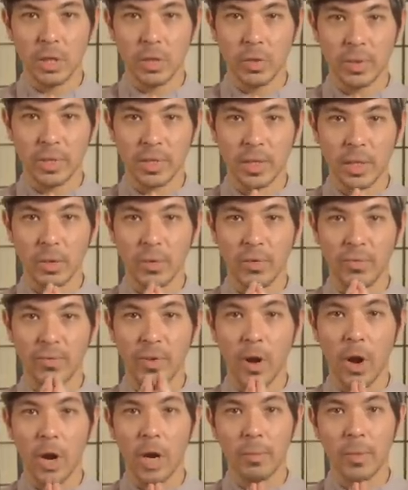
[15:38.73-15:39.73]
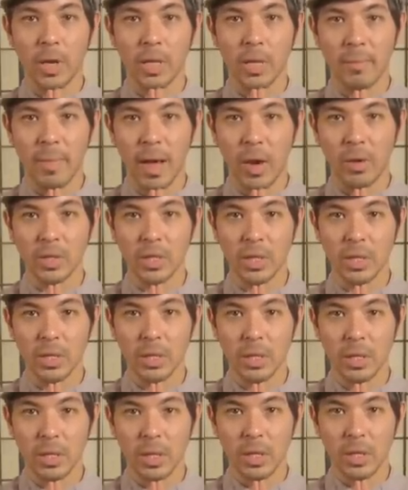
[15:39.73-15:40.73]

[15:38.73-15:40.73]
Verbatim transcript: to a single farm on the mountain,